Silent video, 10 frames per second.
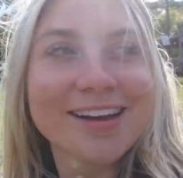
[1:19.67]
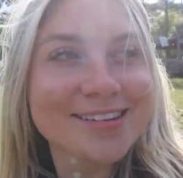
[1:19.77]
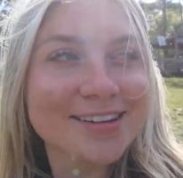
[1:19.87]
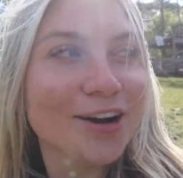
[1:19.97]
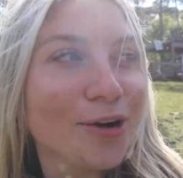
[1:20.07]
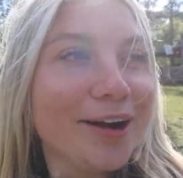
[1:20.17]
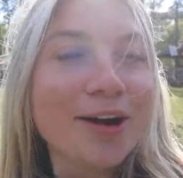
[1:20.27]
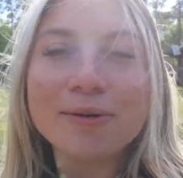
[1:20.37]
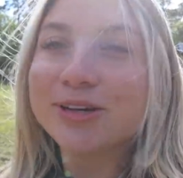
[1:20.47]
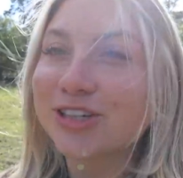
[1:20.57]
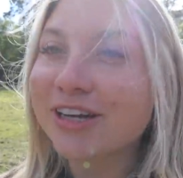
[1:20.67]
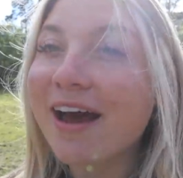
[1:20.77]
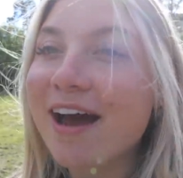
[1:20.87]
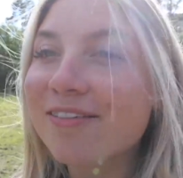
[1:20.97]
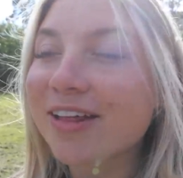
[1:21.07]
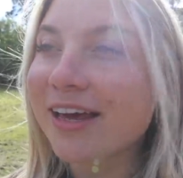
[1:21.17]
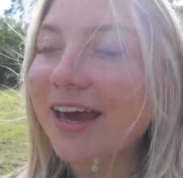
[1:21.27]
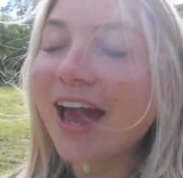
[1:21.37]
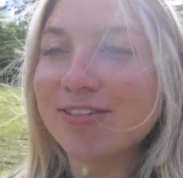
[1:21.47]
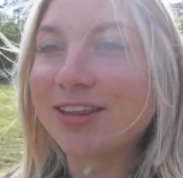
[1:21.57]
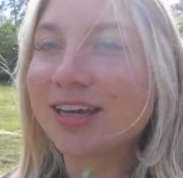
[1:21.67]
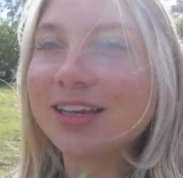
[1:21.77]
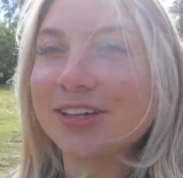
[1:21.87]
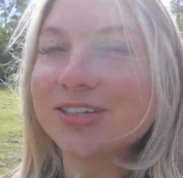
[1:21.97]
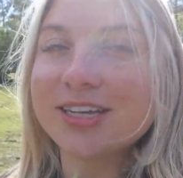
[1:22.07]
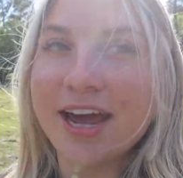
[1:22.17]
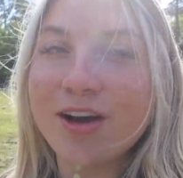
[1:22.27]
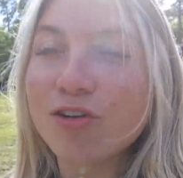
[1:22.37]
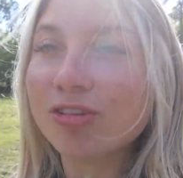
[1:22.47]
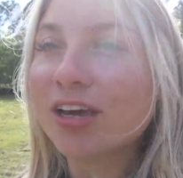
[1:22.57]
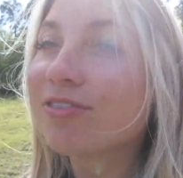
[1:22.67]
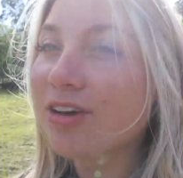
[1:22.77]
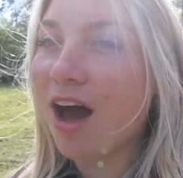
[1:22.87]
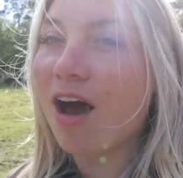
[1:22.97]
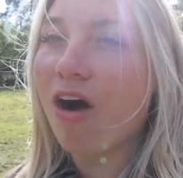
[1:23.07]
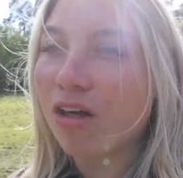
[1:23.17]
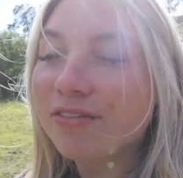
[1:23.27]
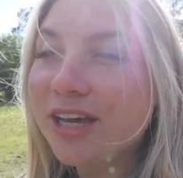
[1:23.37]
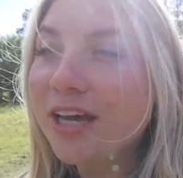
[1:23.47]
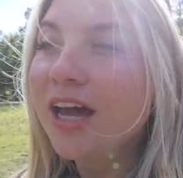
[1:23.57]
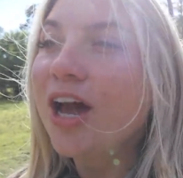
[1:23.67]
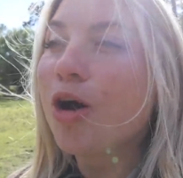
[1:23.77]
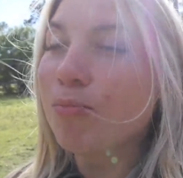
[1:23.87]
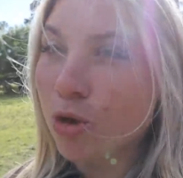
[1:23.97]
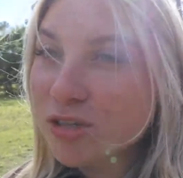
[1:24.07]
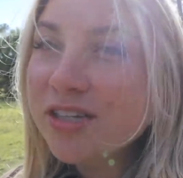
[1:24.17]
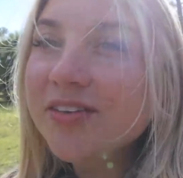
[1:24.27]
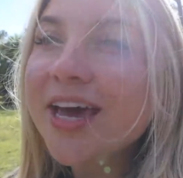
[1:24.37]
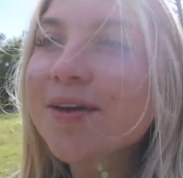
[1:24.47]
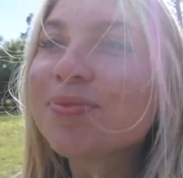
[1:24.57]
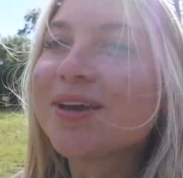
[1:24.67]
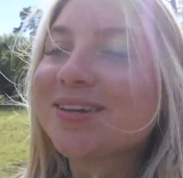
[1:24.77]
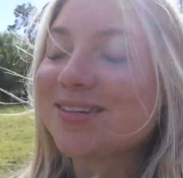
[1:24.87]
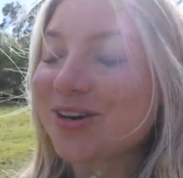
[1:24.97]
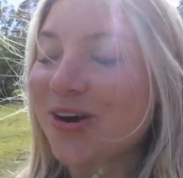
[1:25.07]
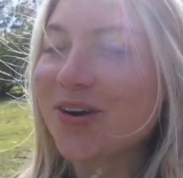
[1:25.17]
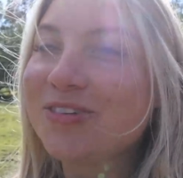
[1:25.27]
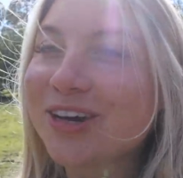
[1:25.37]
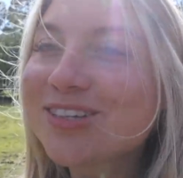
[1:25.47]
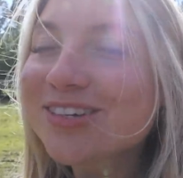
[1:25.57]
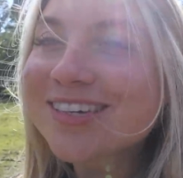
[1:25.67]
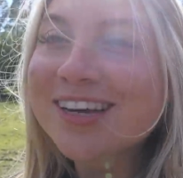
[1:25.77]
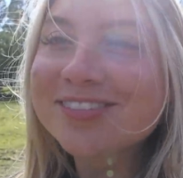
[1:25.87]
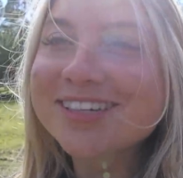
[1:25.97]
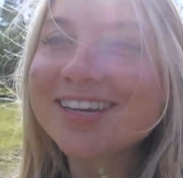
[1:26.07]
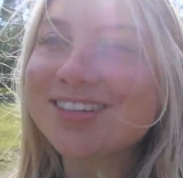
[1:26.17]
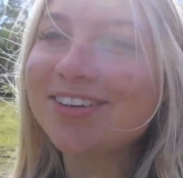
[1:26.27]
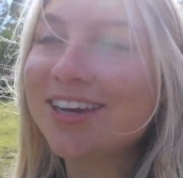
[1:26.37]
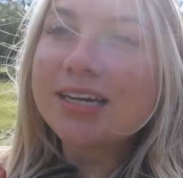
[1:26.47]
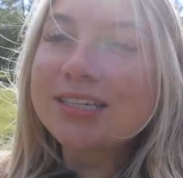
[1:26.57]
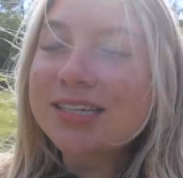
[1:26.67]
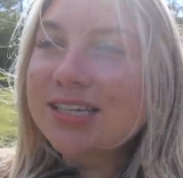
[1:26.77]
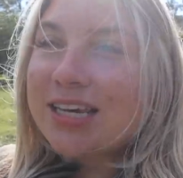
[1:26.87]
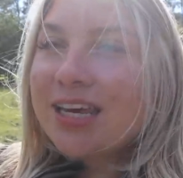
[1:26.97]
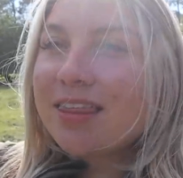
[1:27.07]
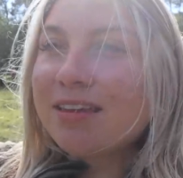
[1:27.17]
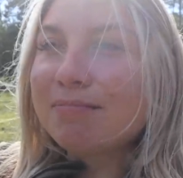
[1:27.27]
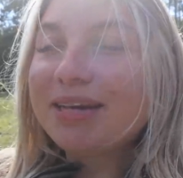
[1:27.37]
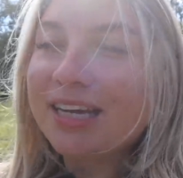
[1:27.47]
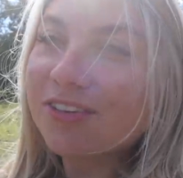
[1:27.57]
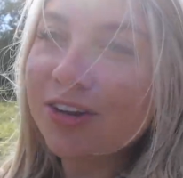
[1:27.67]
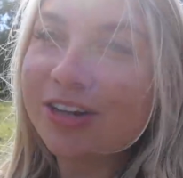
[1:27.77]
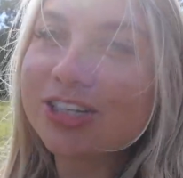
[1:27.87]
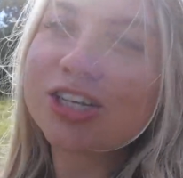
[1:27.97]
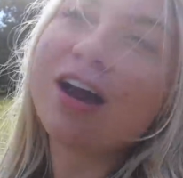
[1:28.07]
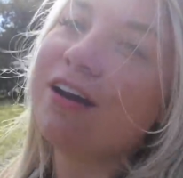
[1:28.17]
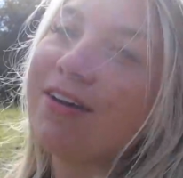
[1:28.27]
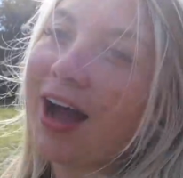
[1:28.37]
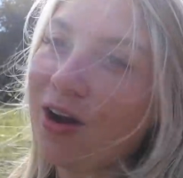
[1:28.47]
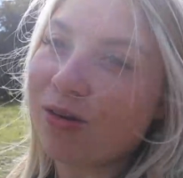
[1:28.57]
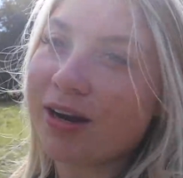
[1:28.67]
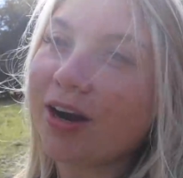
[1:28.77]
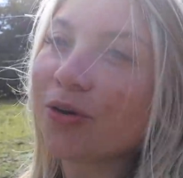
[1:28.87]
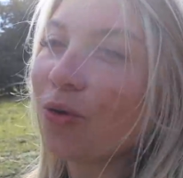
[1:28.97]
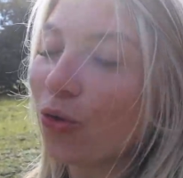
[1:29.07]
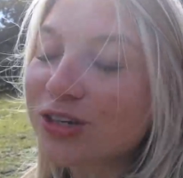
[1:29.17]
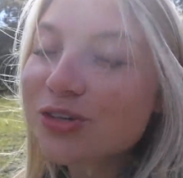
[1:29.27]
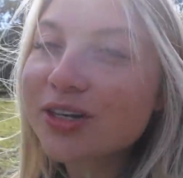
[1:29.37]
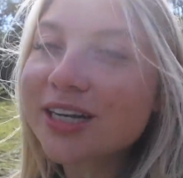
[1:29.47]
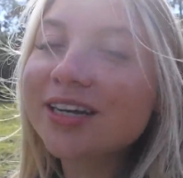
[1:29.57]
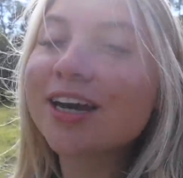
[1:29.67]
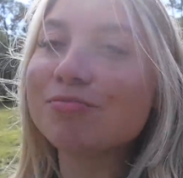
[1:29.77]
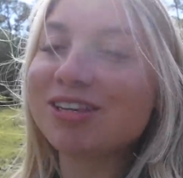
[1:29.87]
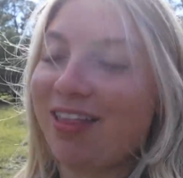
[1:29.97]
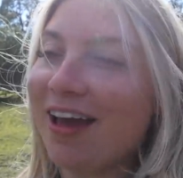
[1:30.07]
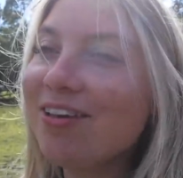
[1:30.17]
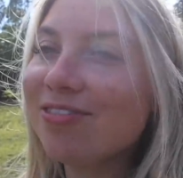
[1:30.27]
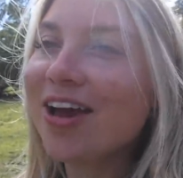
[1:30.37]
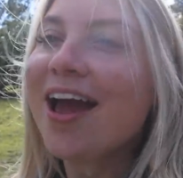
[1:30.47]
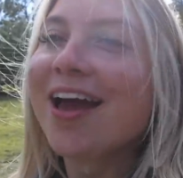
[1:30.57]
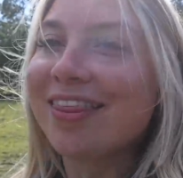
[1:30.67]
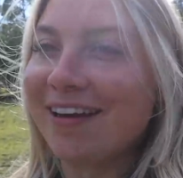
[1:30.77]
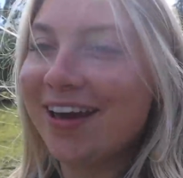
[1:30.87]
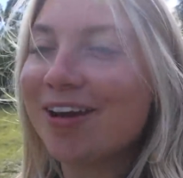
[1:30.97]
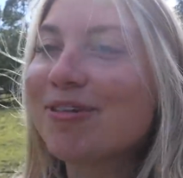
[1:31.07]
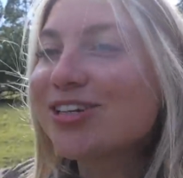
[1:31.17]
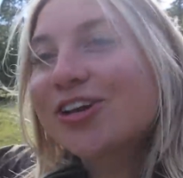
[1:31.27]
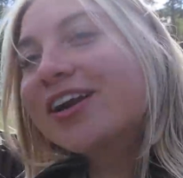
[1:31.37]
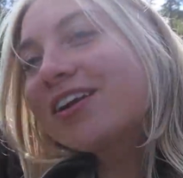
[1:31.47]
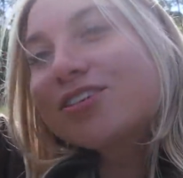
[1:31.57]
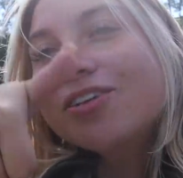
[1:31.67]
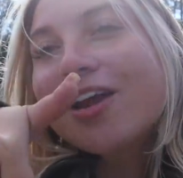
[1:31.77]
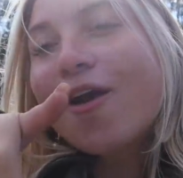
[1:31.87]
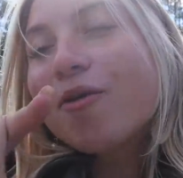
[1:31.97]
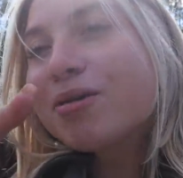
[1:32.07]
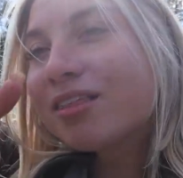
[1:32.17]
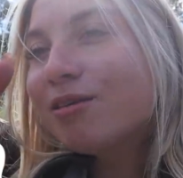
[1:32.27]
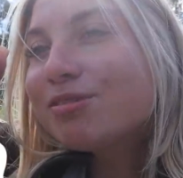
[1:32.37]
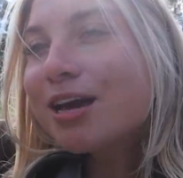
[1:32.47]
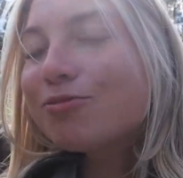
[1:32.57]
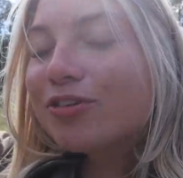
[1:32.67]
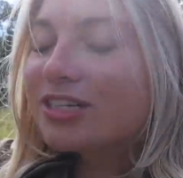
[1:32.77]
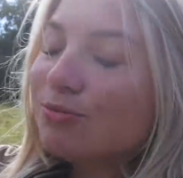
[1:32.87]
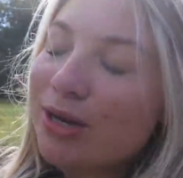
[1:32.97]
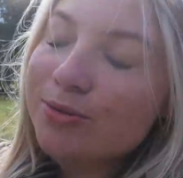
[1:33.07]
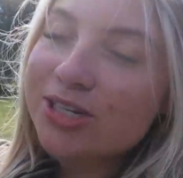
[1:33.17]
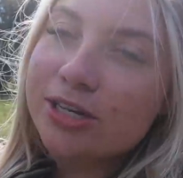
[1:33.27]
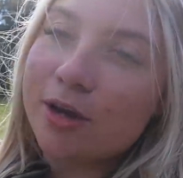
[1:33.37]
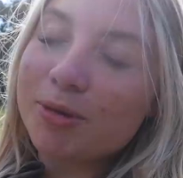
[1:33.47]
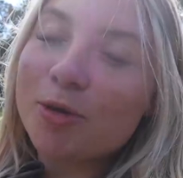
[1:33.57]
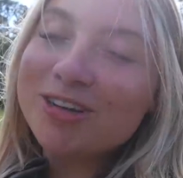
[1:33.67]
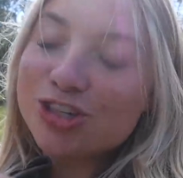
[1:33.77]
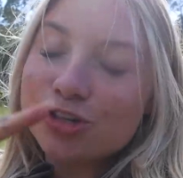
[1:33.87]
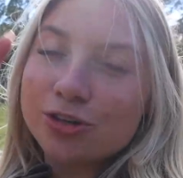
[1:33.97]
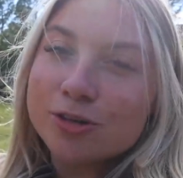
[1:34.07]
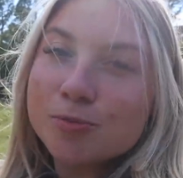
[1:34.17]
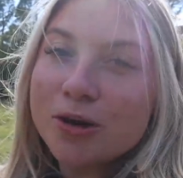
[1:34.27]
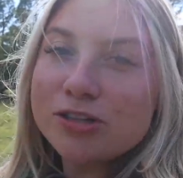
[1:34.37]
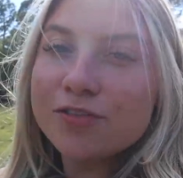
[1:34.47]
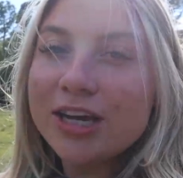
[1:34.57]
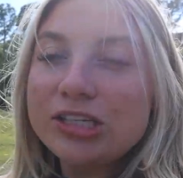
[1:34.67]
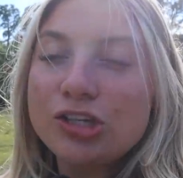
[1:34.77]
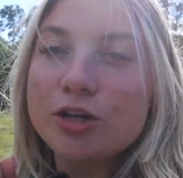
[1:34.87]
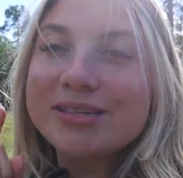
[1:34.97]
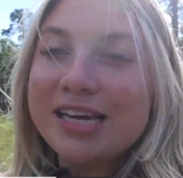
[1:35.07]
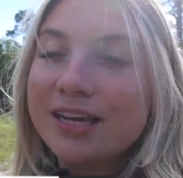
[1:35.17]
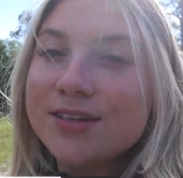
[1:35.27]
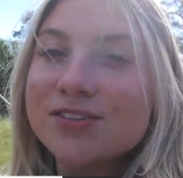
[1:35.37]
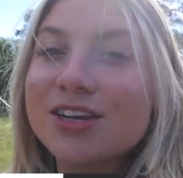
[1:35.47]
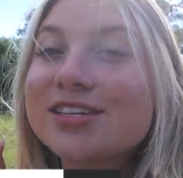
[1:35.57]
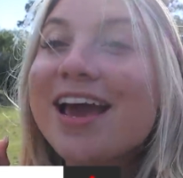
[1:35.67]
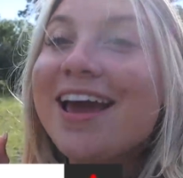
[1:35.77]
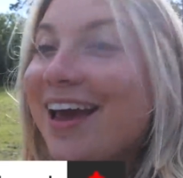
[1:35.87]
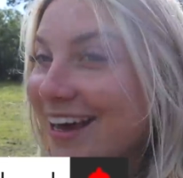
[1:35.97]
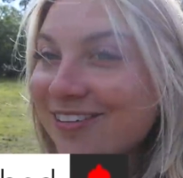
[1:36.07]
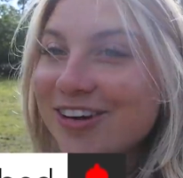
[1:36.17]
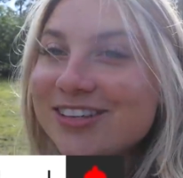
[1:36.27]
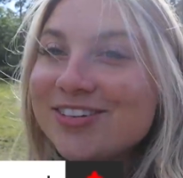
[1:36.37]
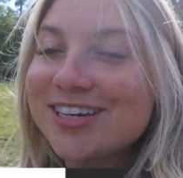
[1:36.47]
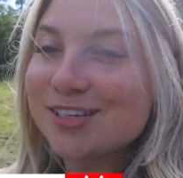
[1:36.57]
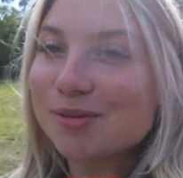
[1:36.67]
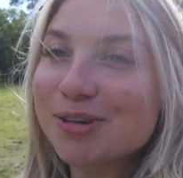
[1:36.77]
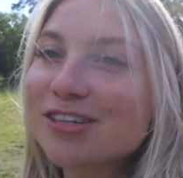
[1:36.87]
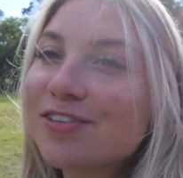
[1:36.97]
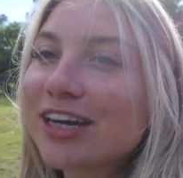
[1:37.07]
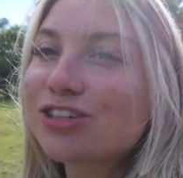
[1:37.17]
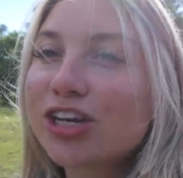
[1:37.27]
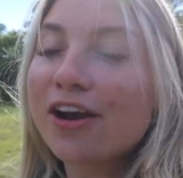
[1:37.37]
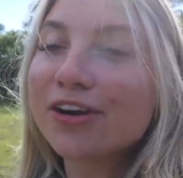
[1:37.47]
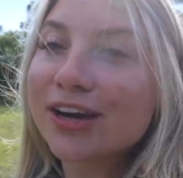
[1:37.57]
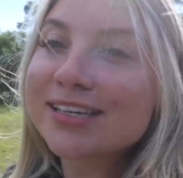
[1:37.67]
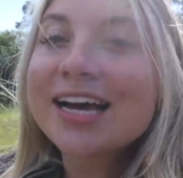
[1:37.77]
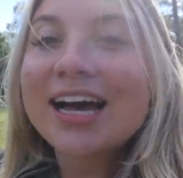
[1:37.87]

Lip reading: So we should have like everything clear today, hopefully. If not all of it, most of it. So if you guys are excited for today's video and to see the beginning foundation of our horse arena come to life, then make sure you go ahead and give this video a big thumbs up. Don't forget to subscribe to my channel down below. Make sure you turn on those post notifications so you don't miss any of these videos. And of course, if you have a chance to post a notification, shout out to you guys.